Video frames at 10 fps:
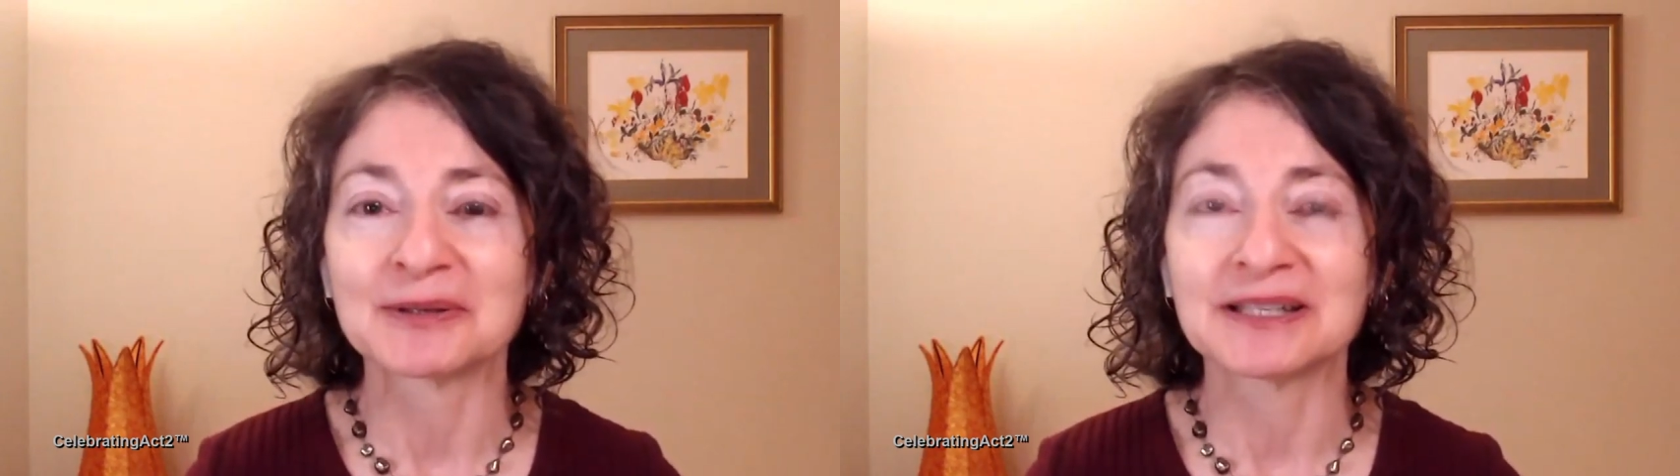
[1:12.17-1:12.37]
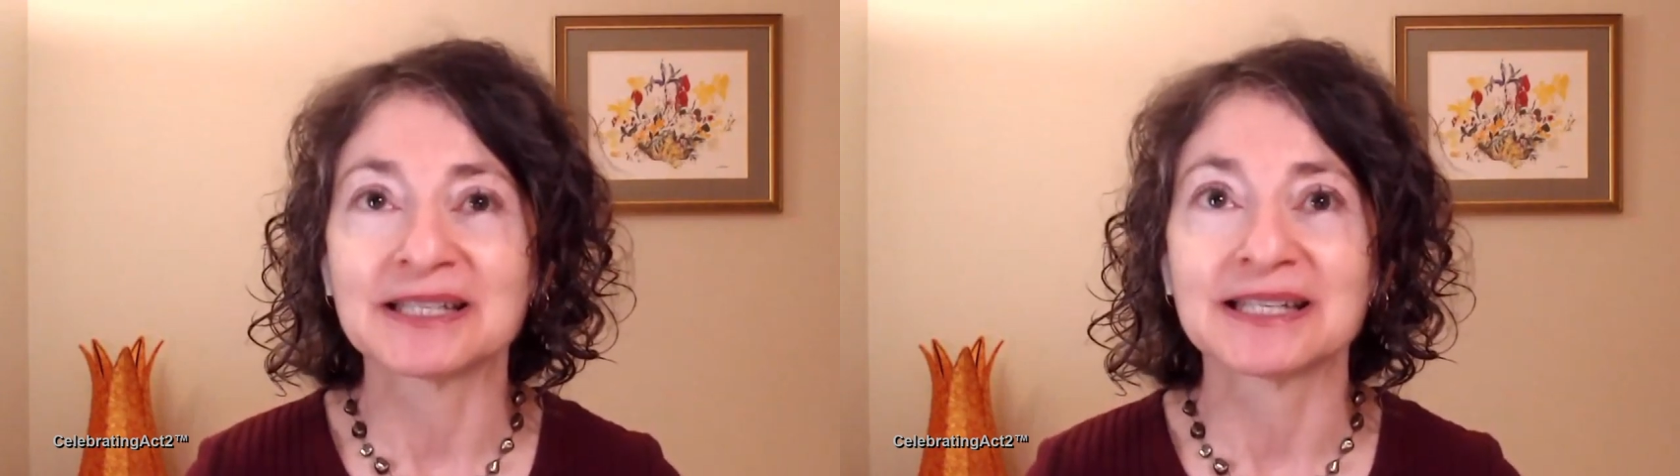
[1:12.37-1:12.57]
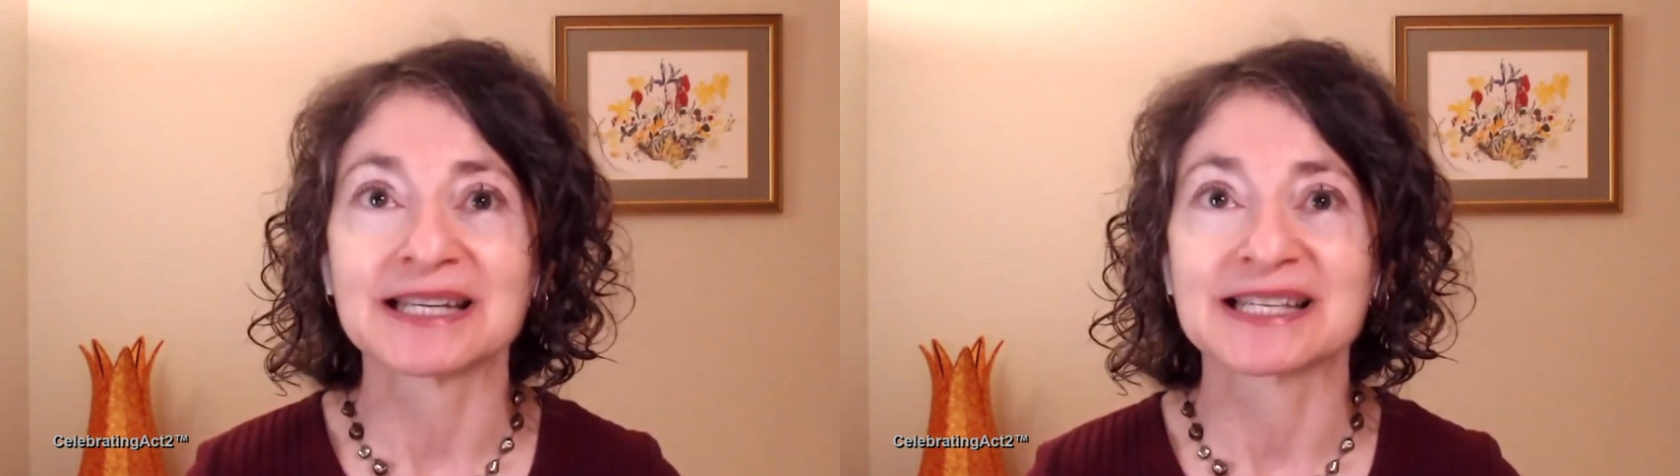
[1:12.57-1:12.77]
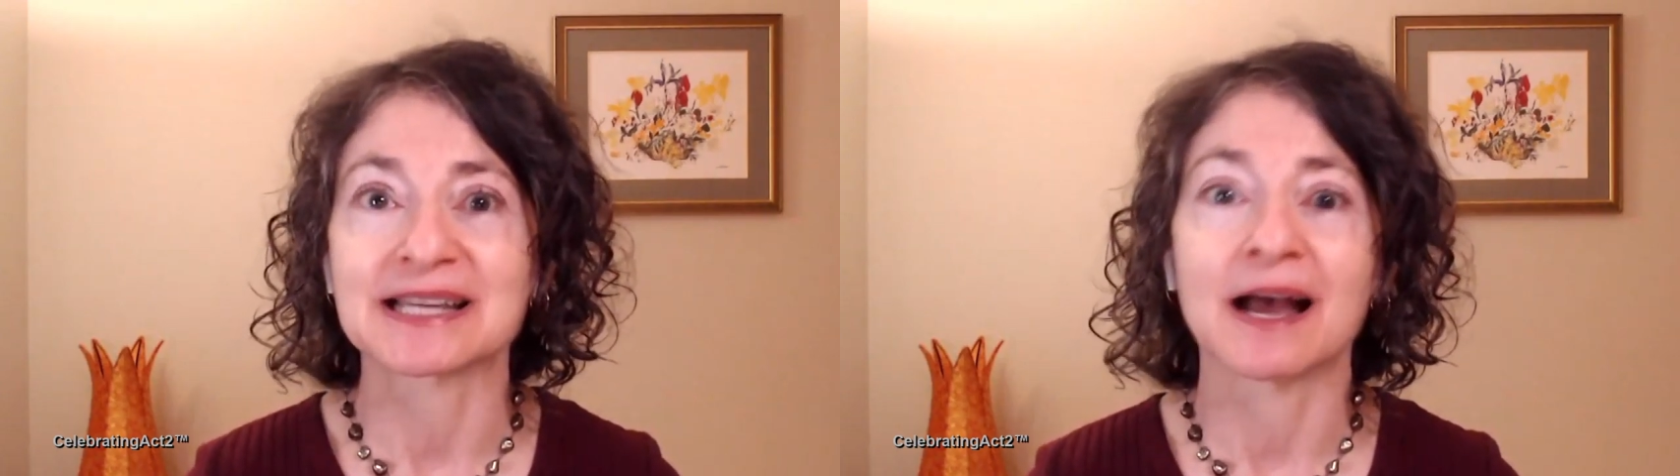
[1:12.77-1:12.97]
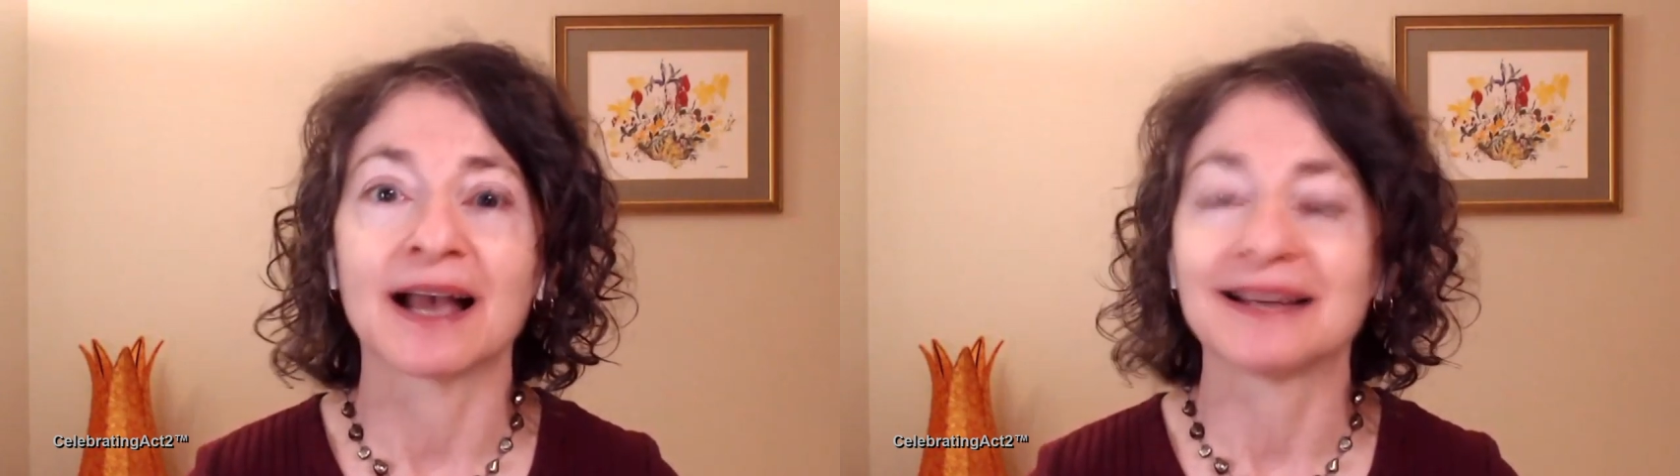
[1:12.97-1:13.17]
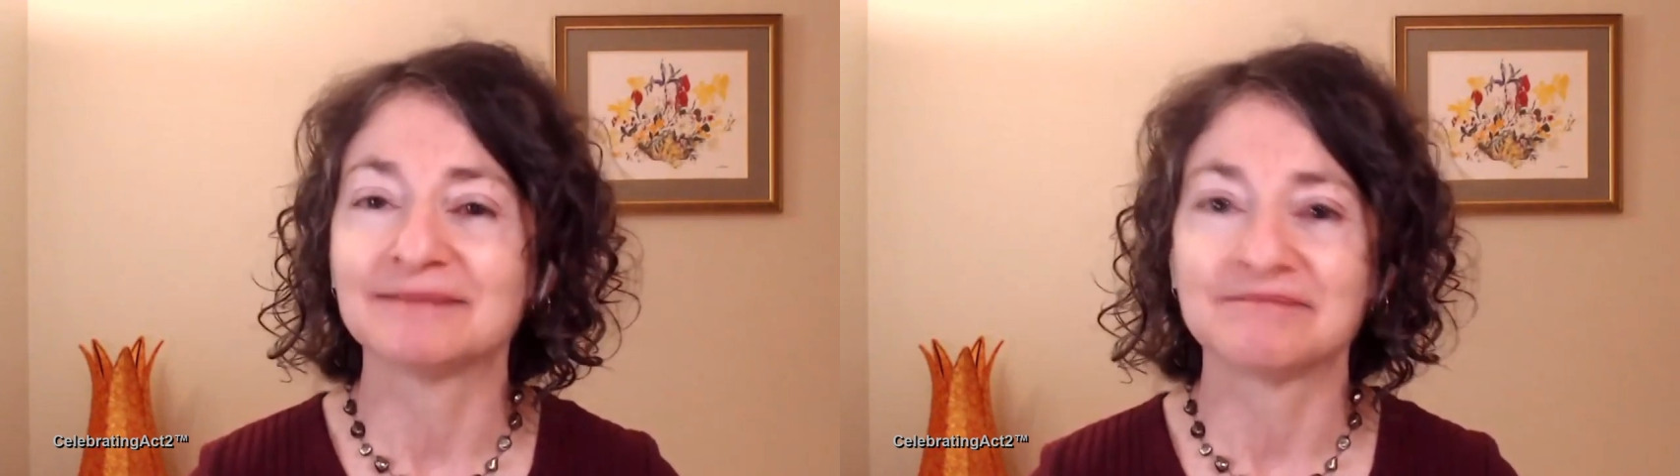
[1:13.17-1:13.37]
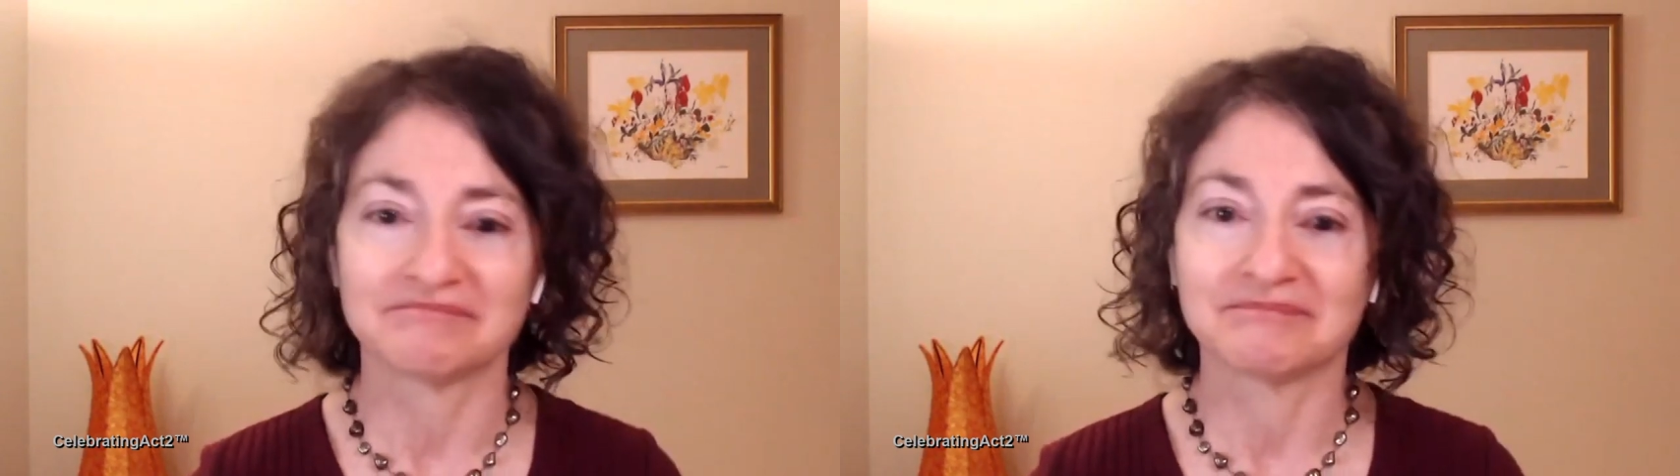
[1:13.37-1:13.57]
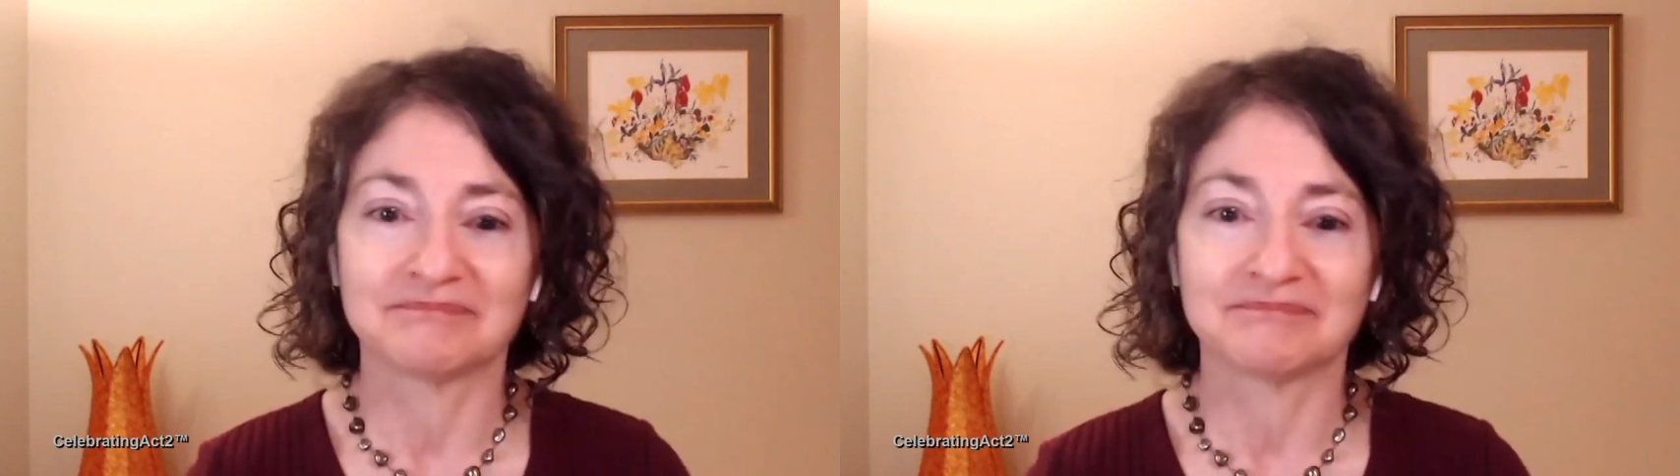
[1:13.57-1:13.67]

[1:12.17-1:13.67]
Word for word: to to decide